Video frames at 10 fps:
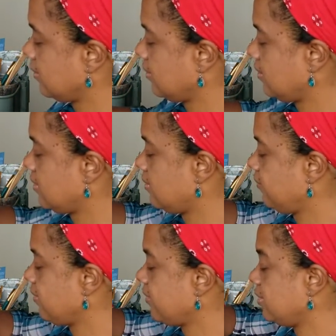And if you
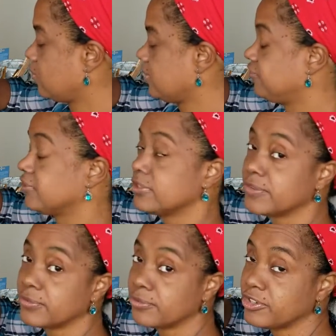have any questions, feel
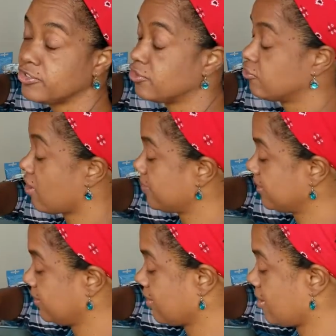free to just drop it in
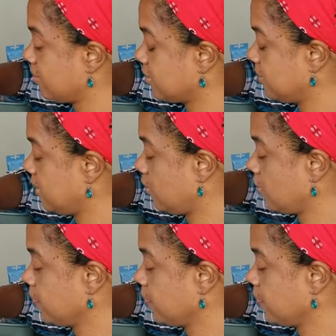the comments below.